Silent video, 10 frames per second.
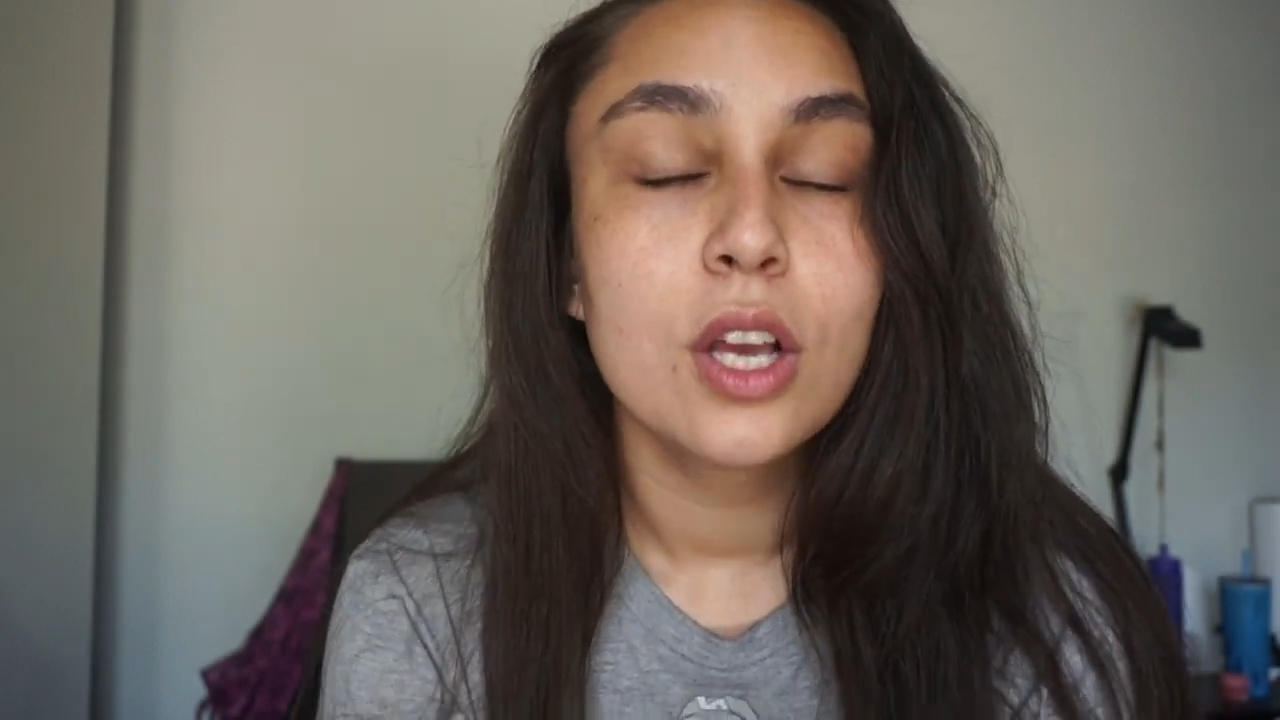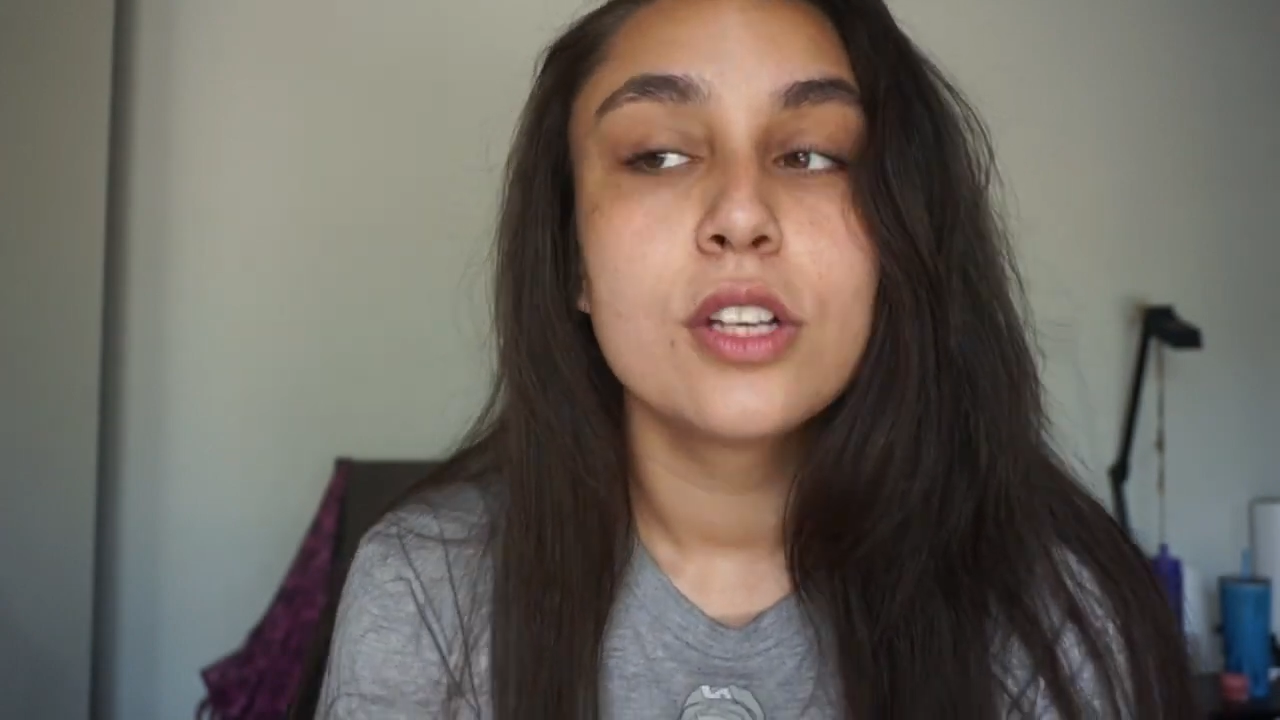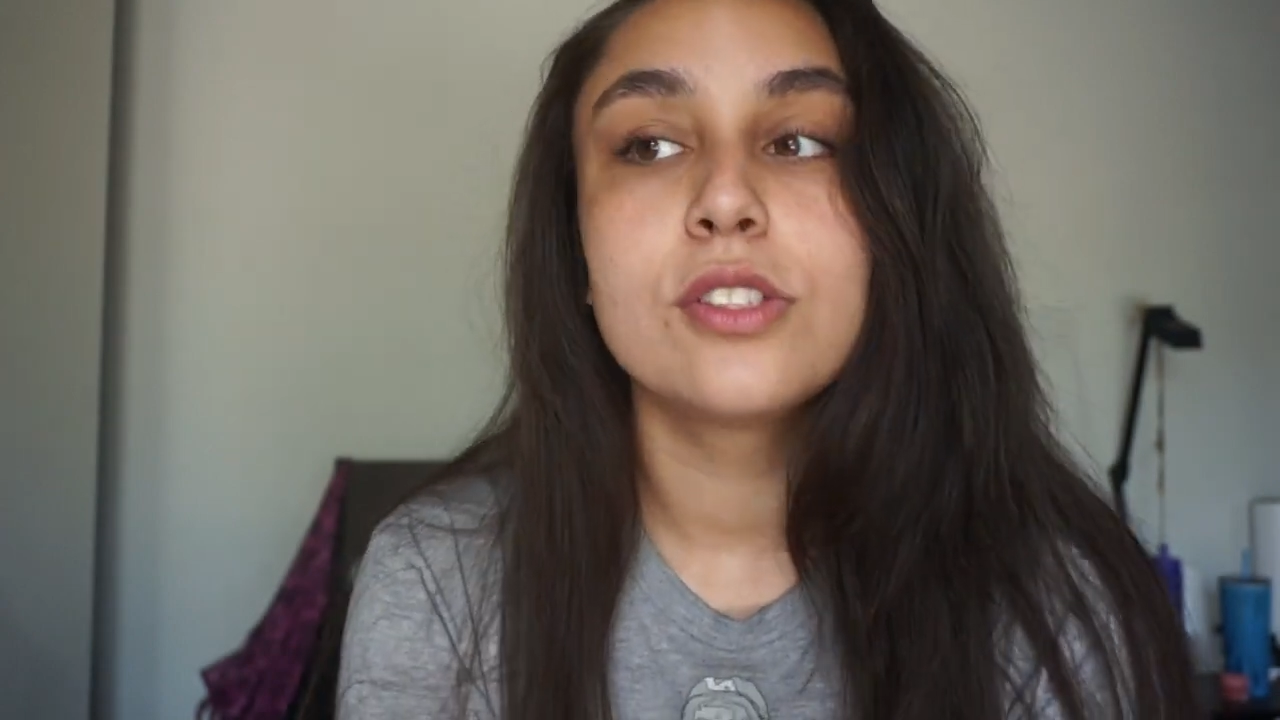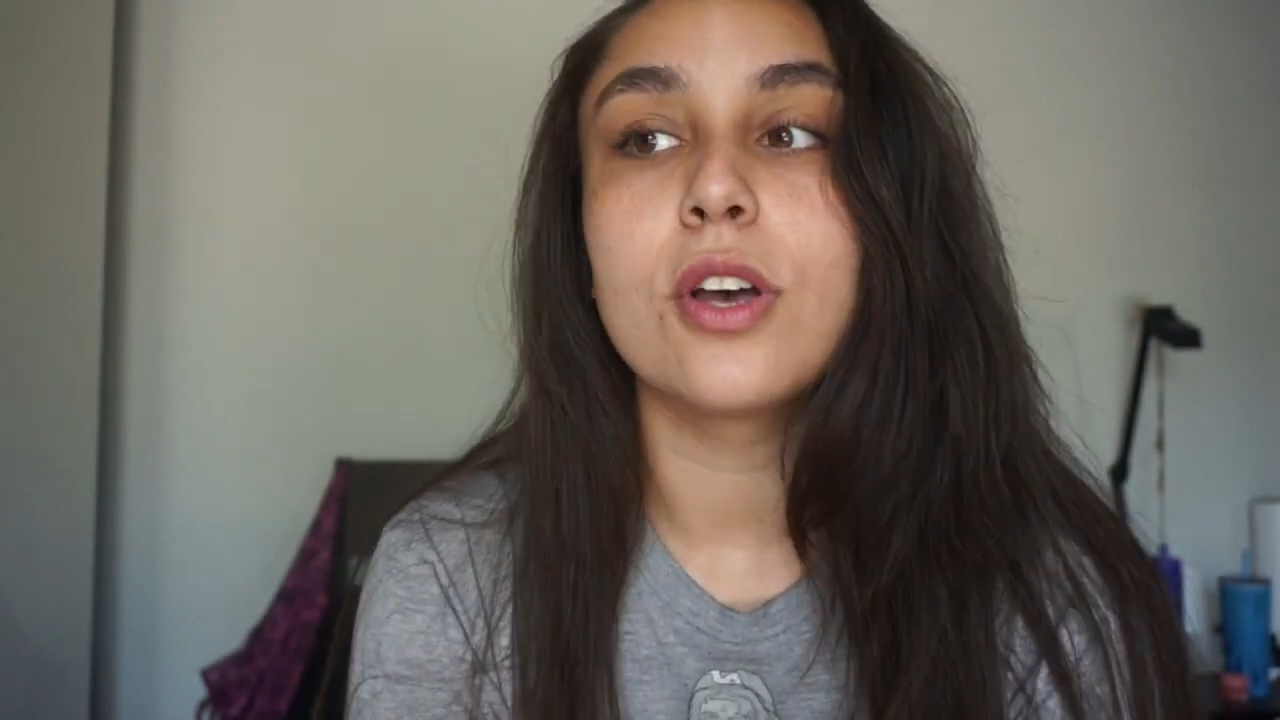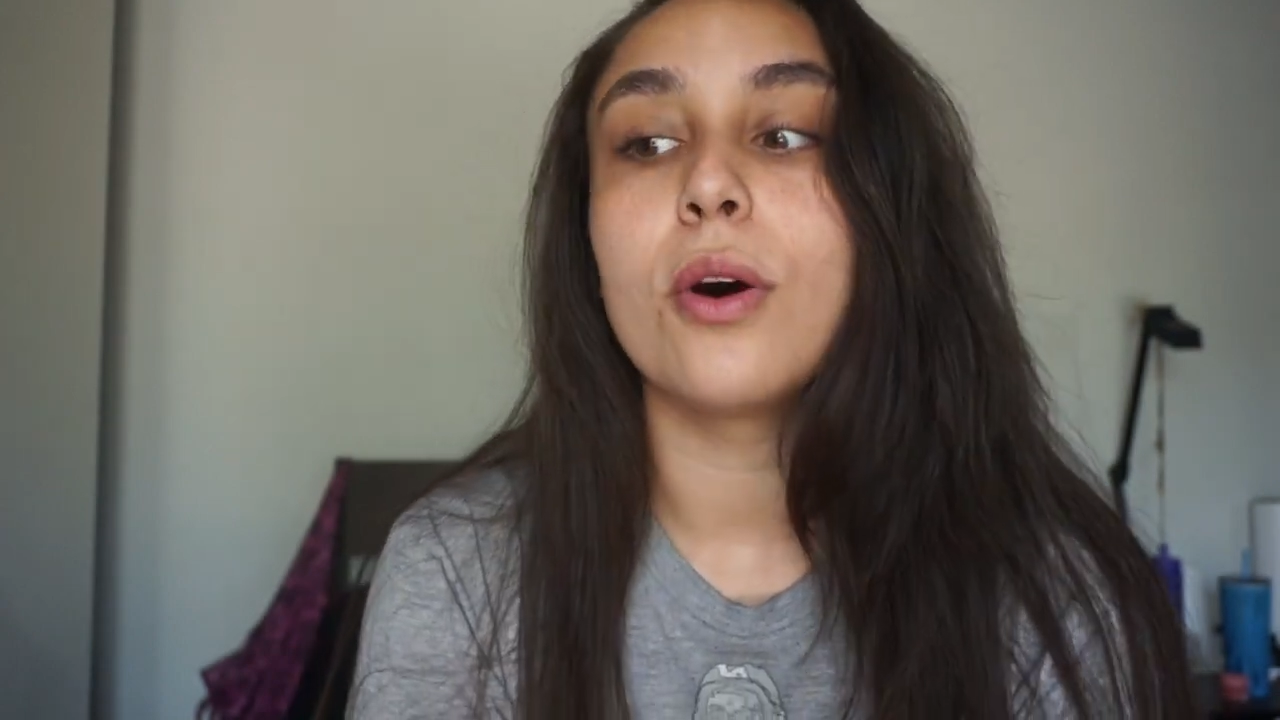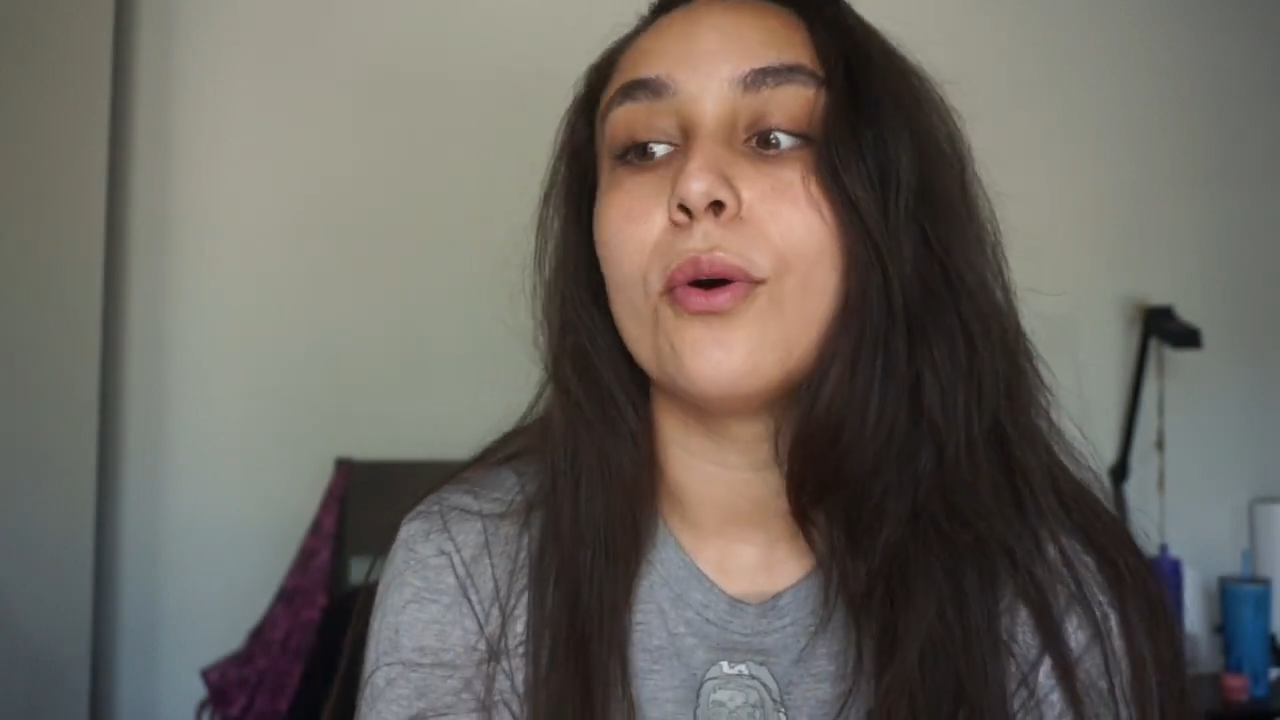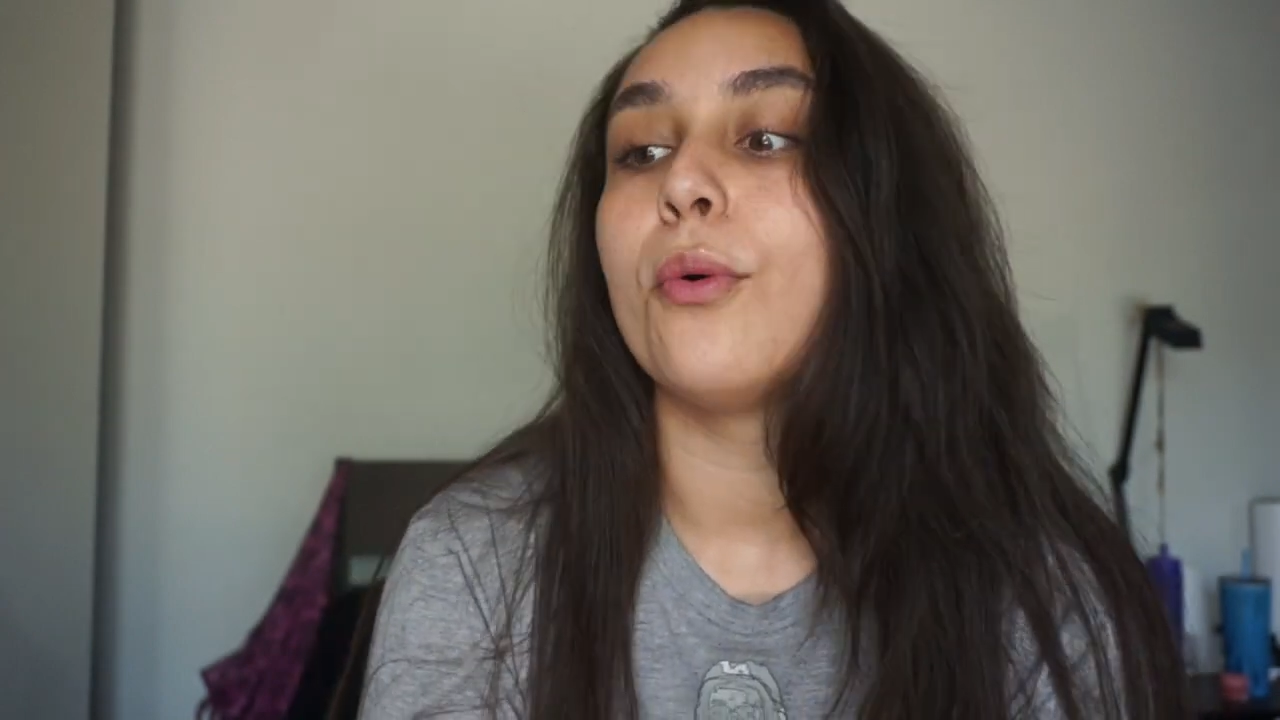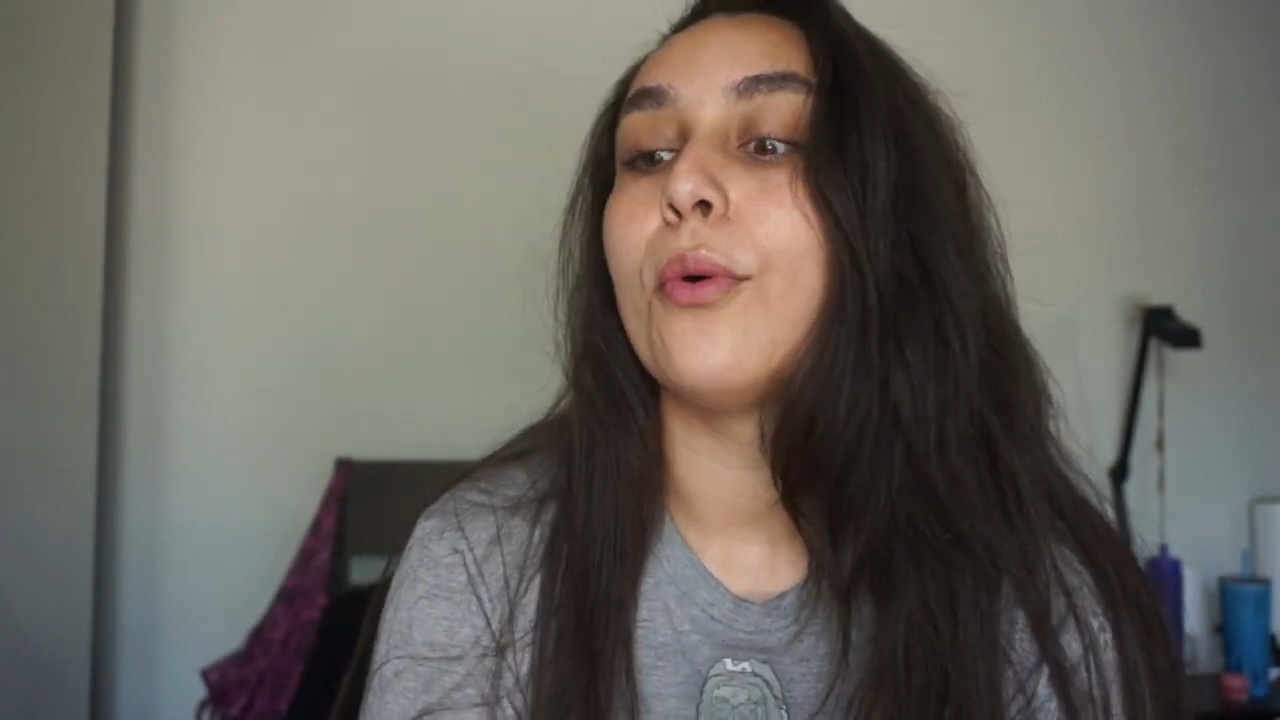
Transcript: So